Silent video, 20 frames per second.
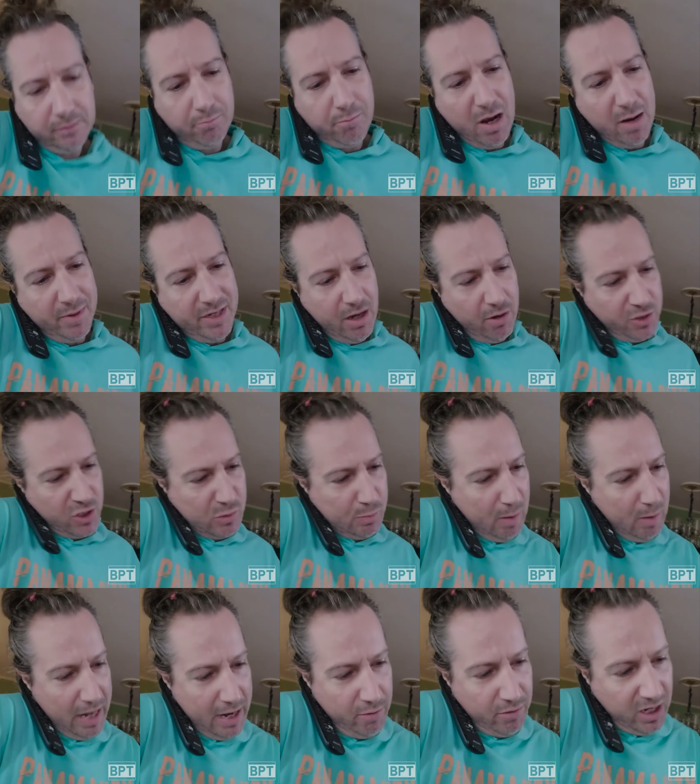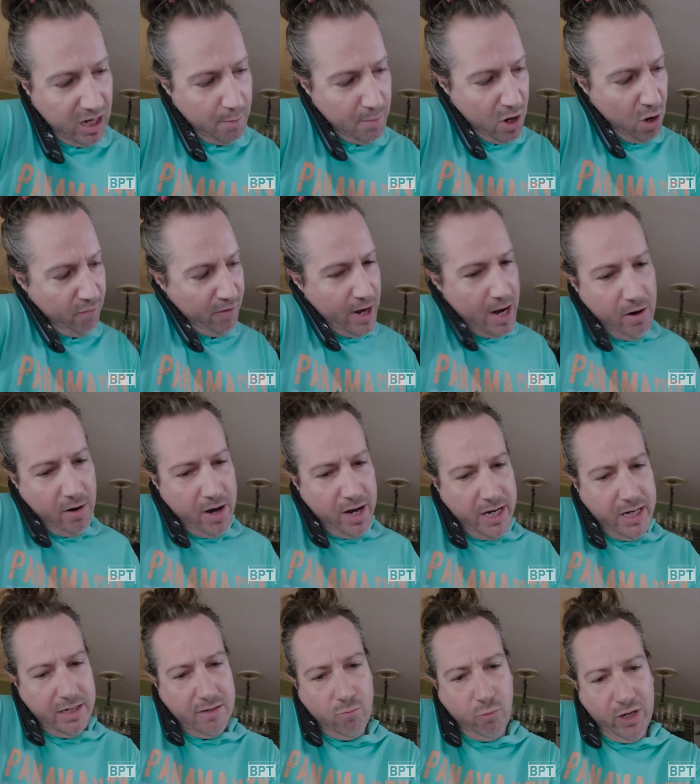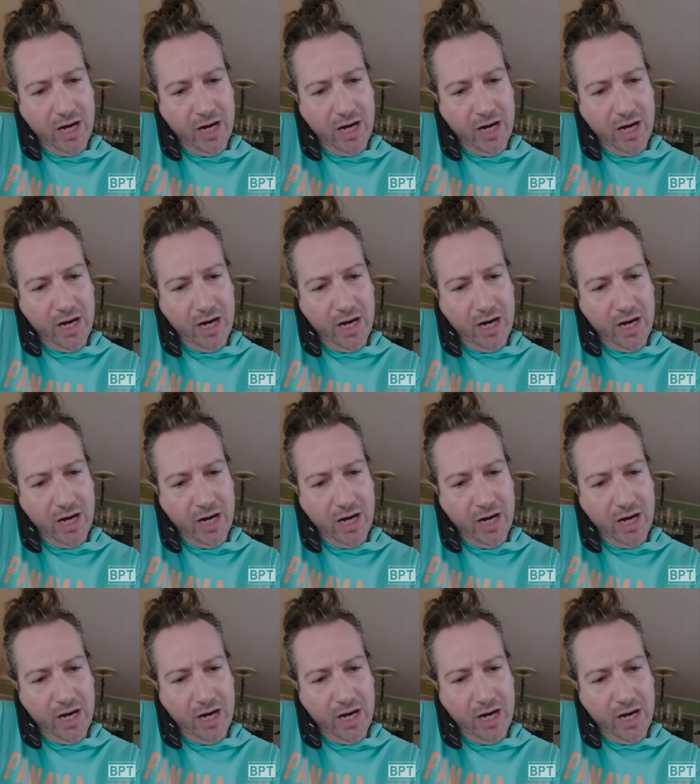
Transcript: Baby, y'all just plan on coming over here and eating.